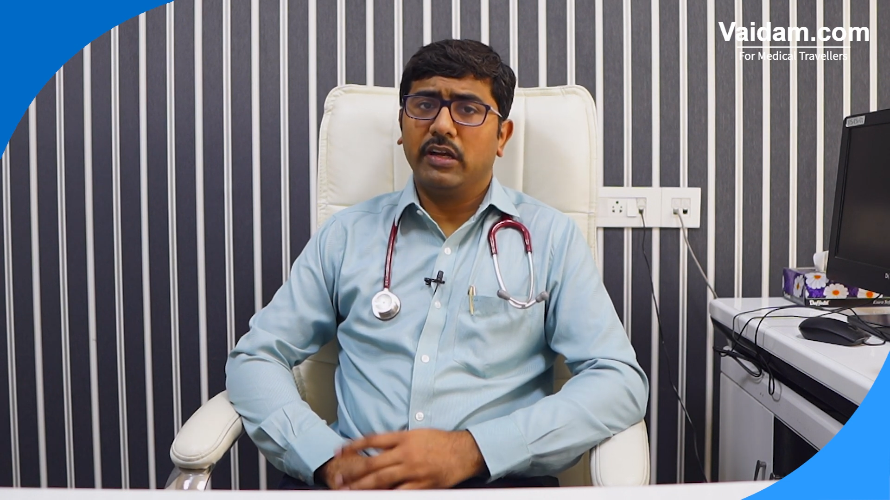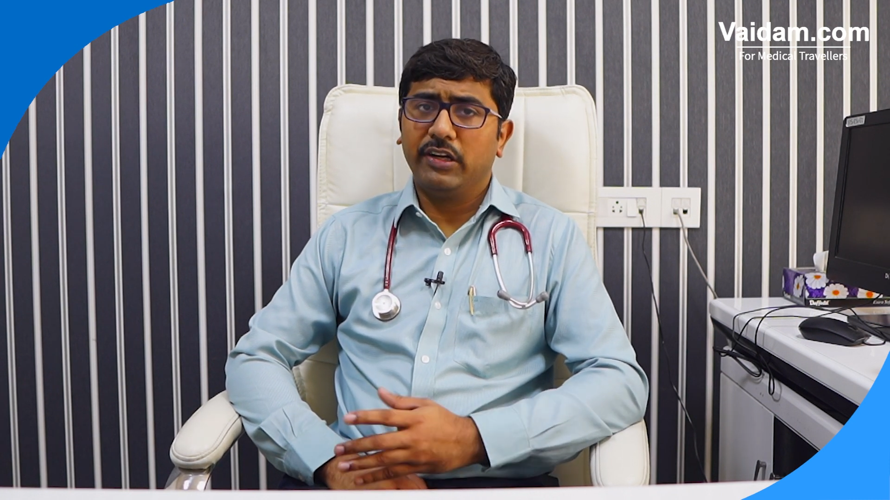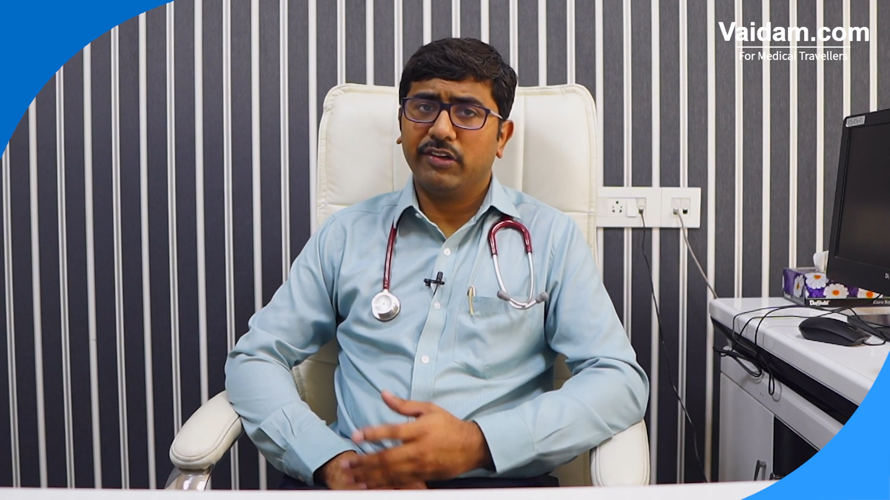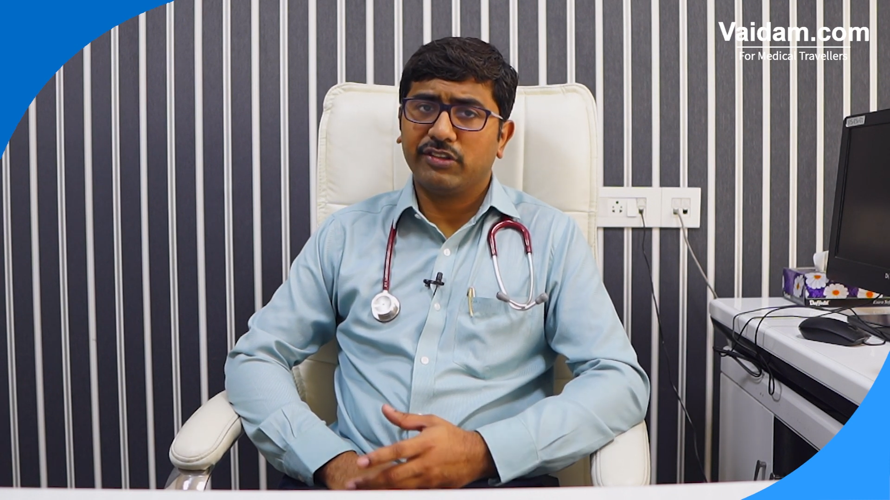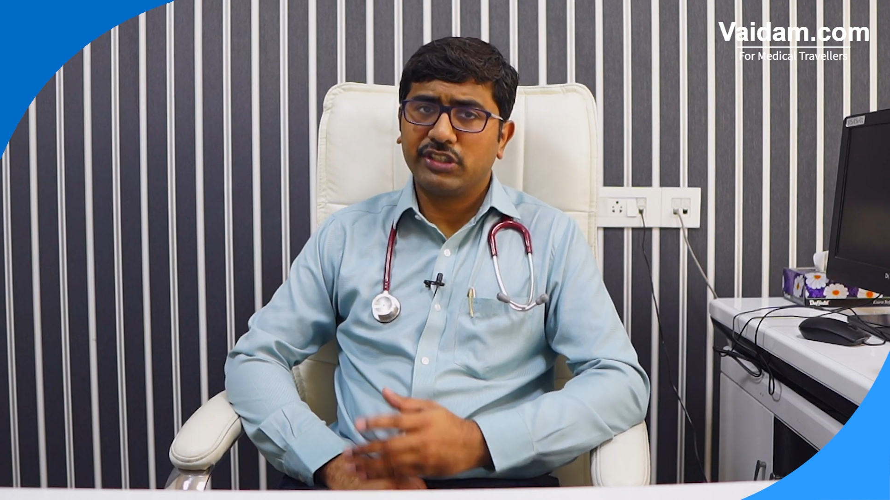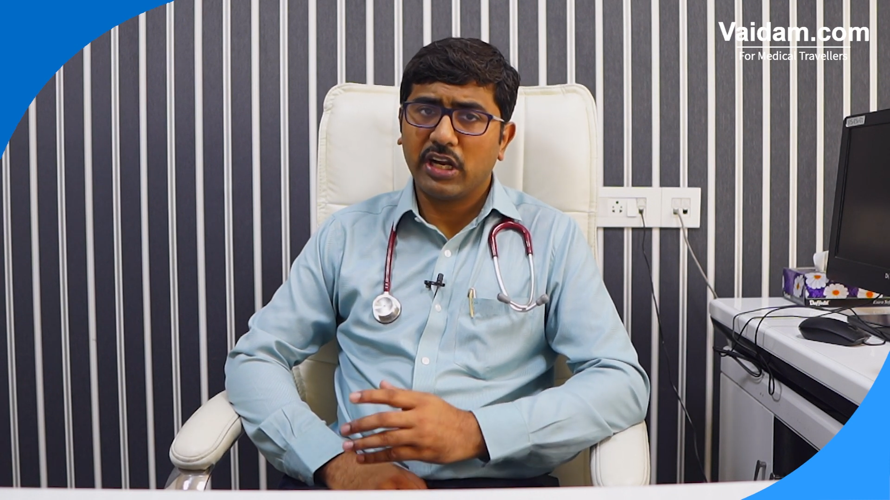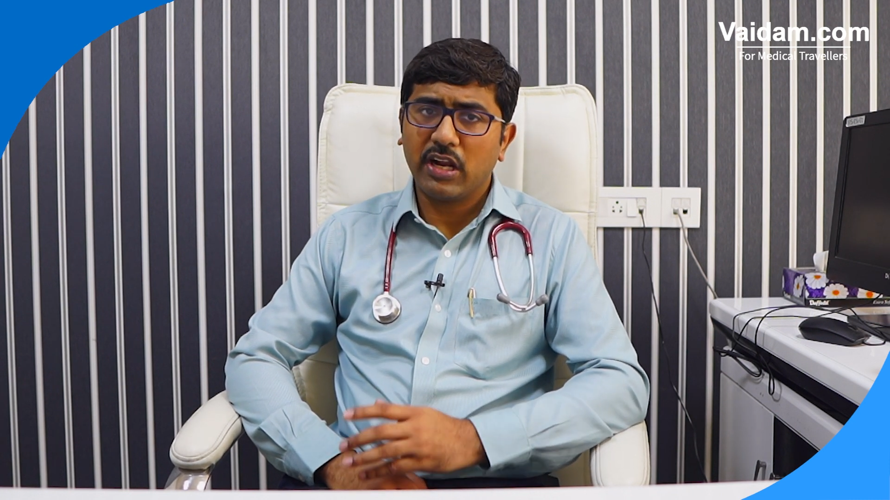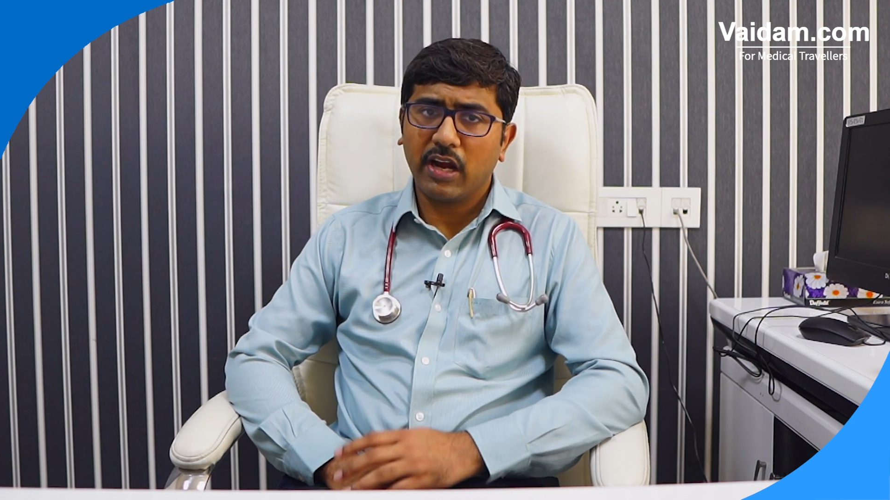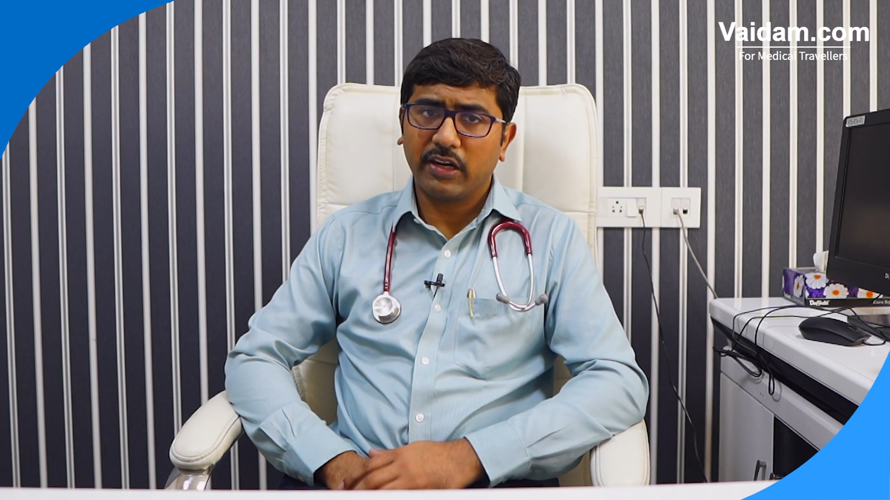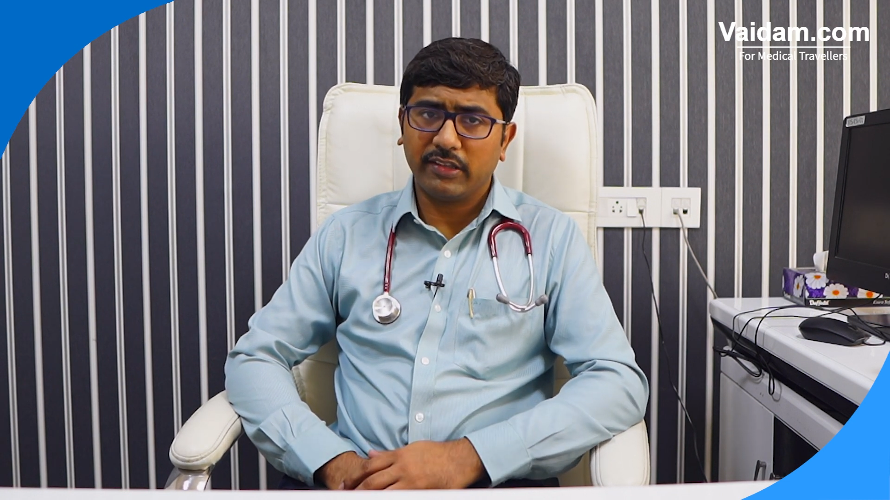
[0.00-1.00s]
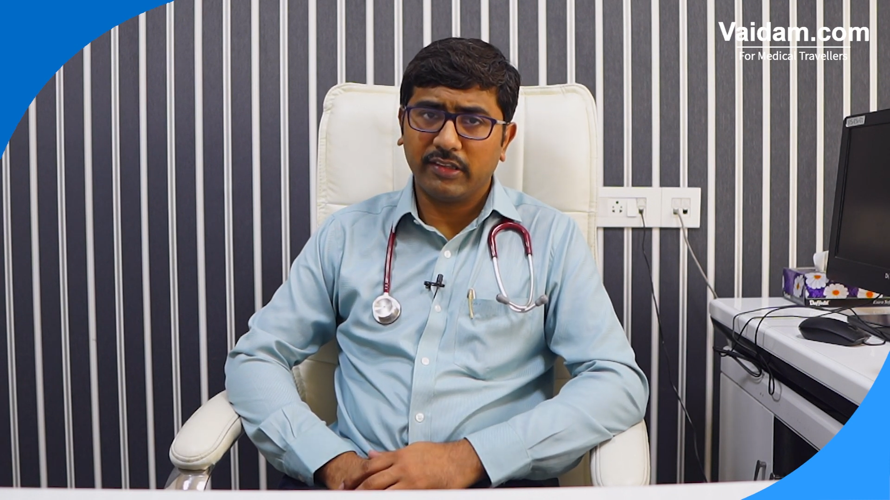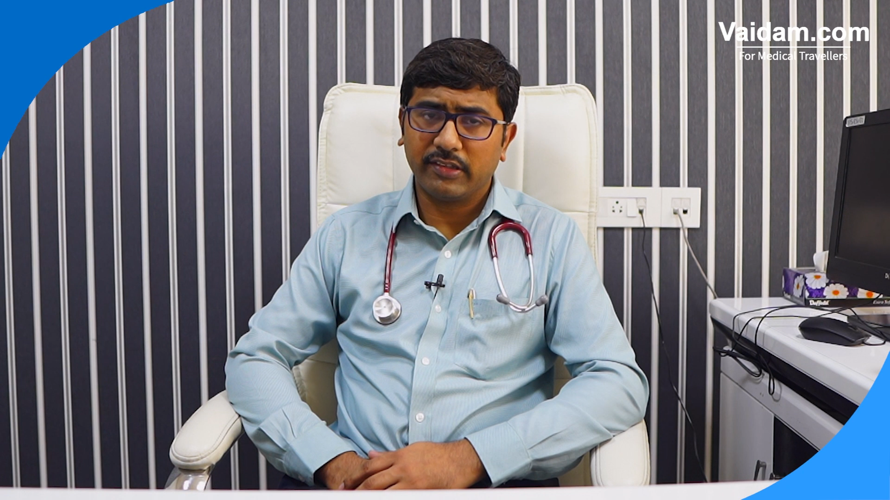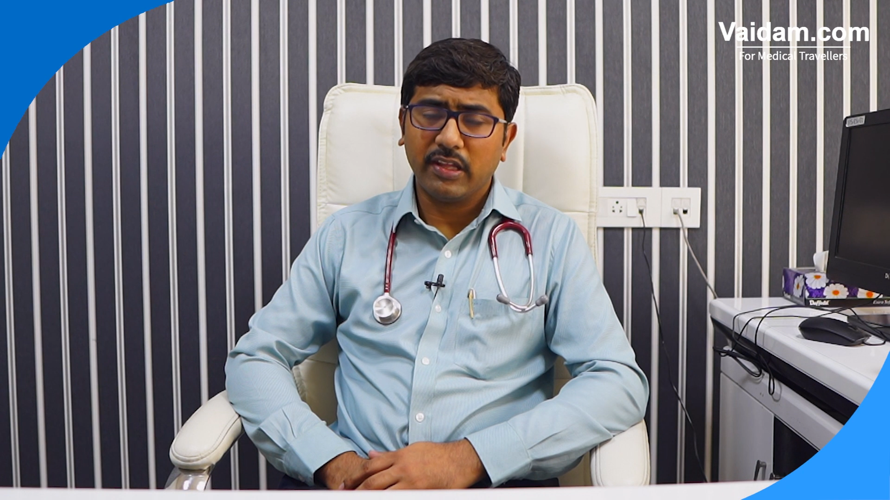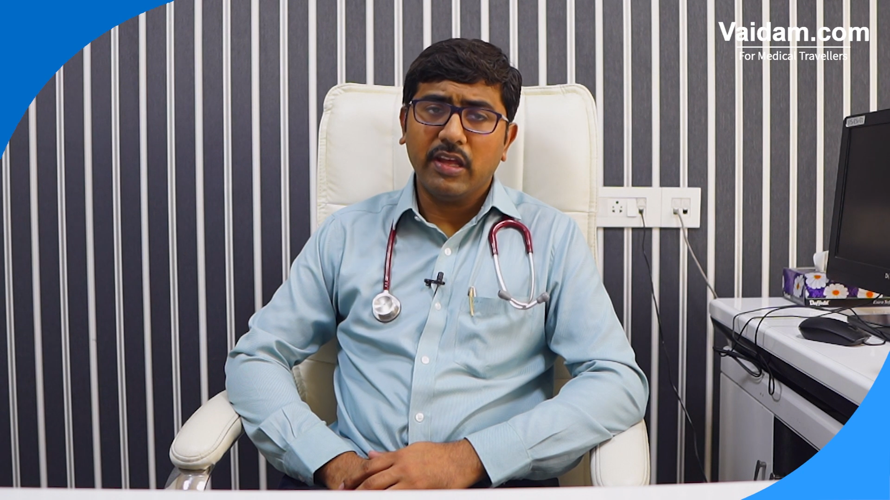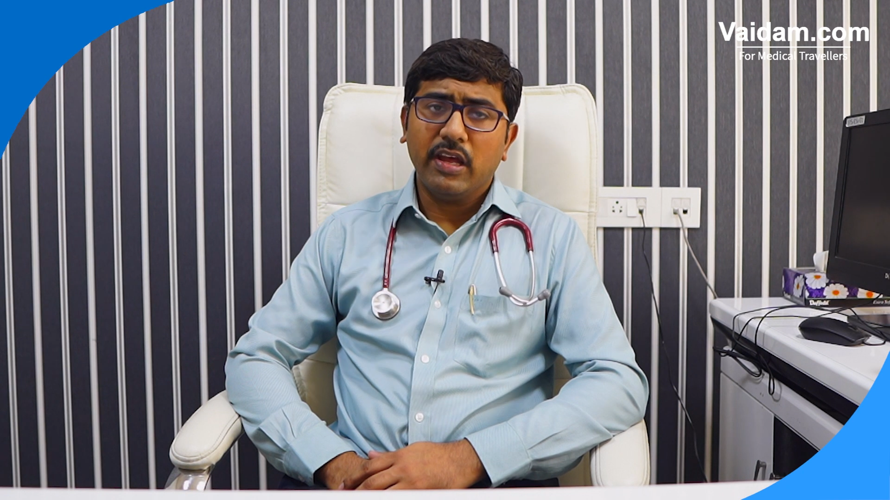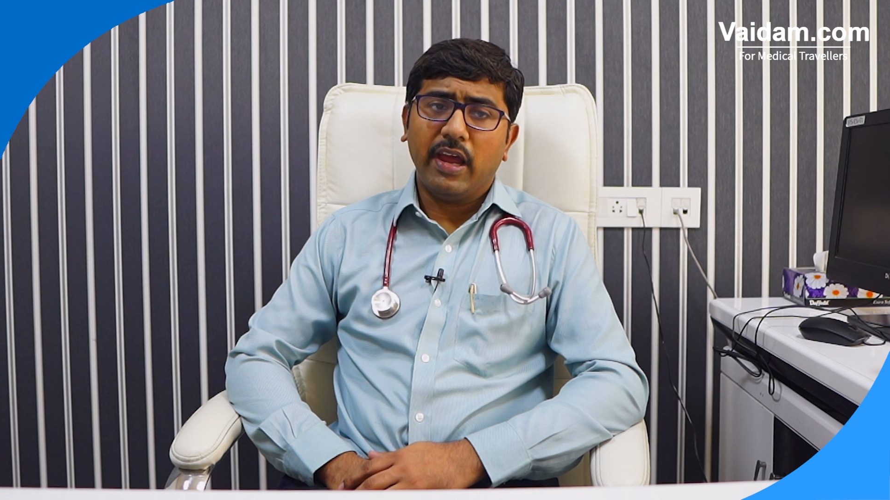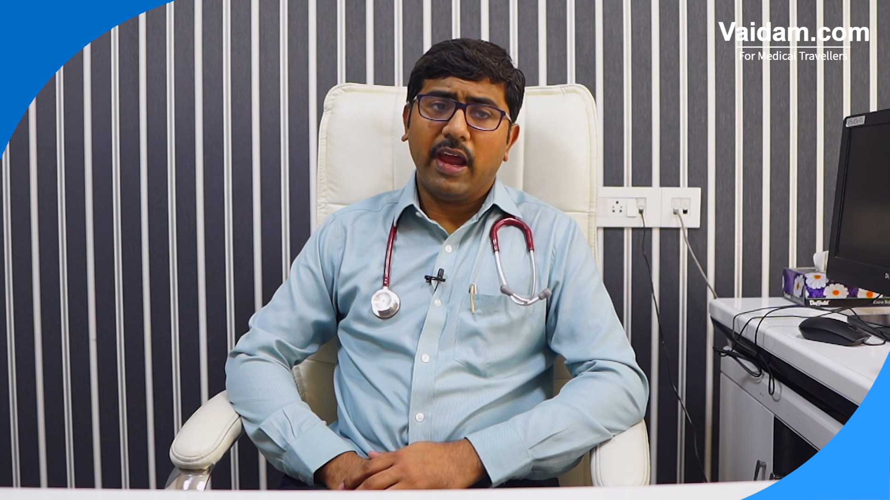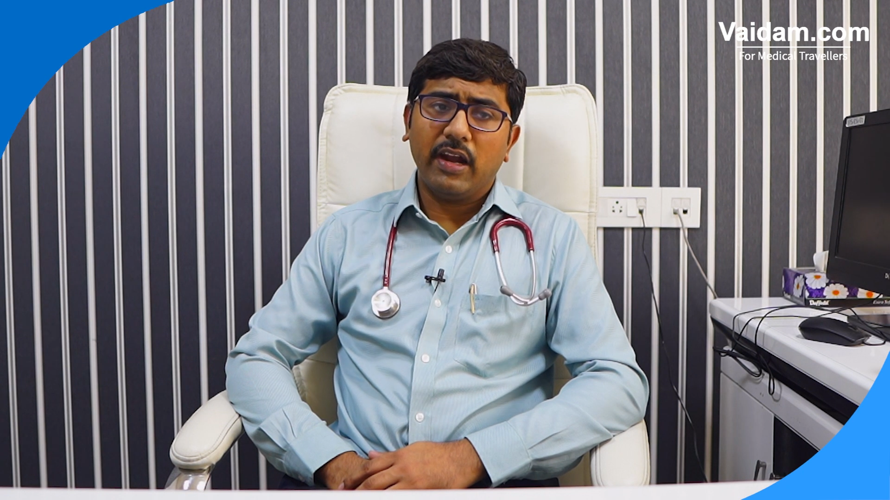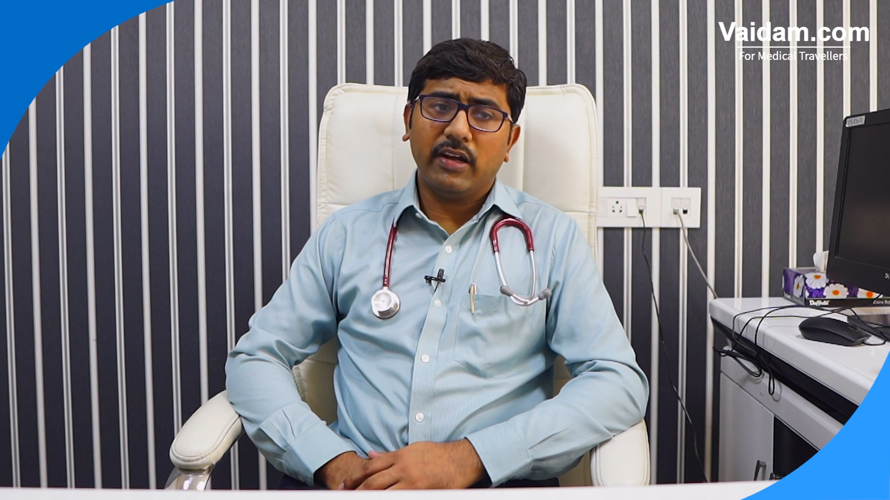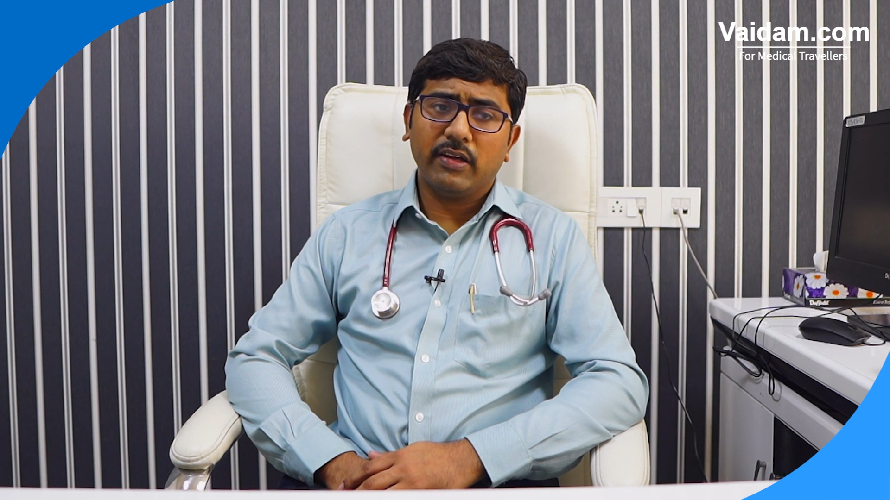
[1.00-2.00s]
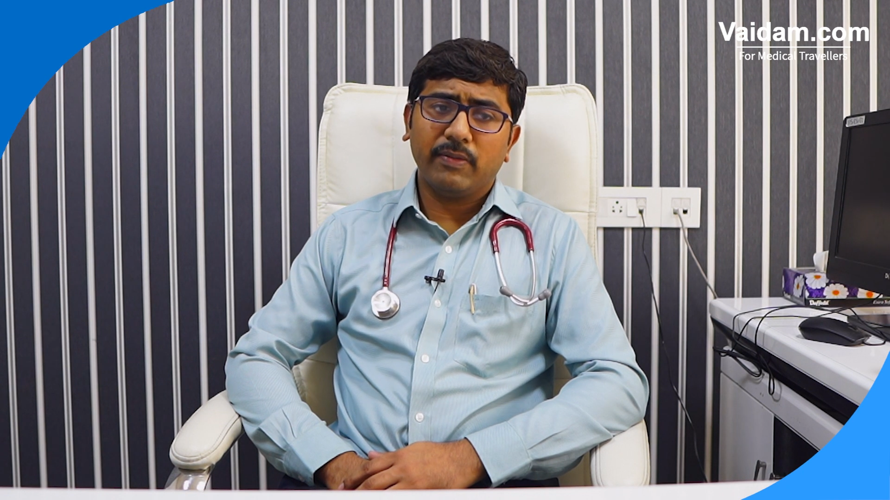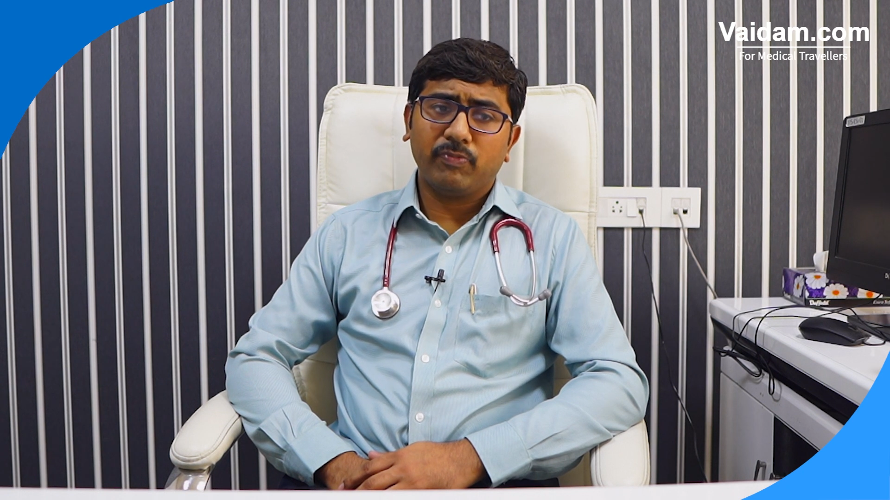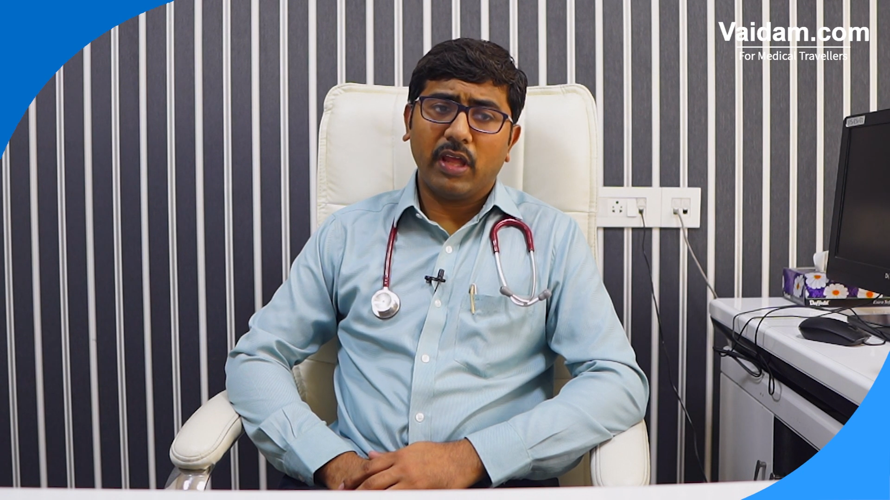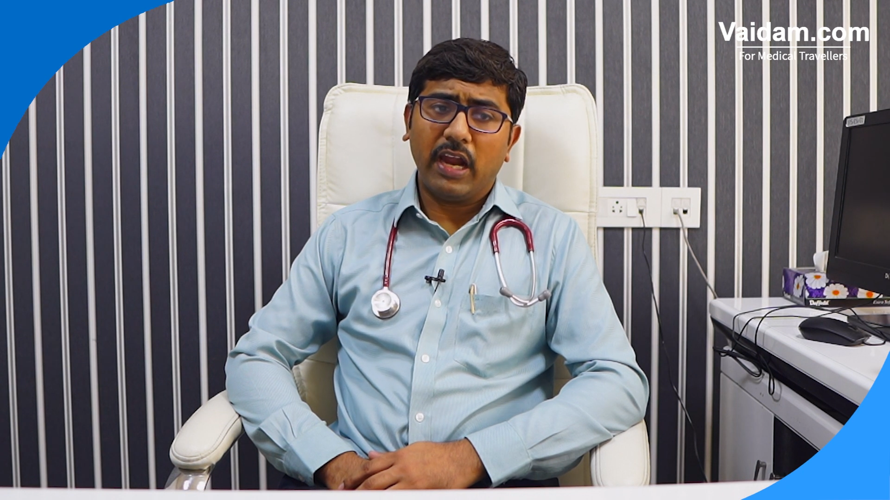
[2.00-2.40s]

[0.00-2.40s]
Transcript: interstitial lung disease and uh,